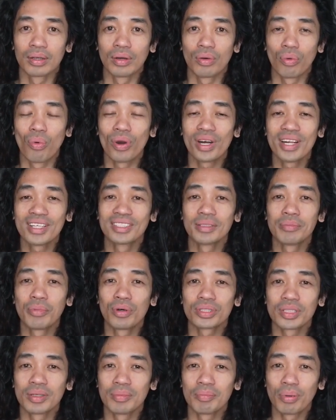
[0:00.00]
what is the
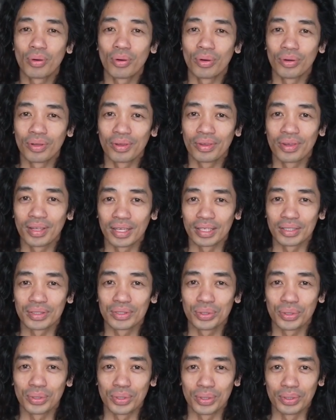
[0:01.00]
most important thing
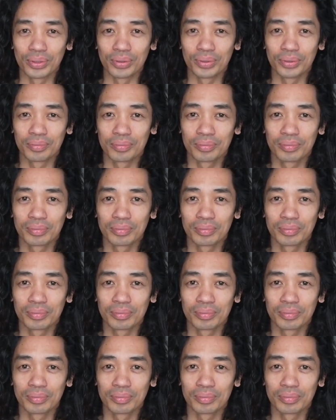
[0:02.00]
to you?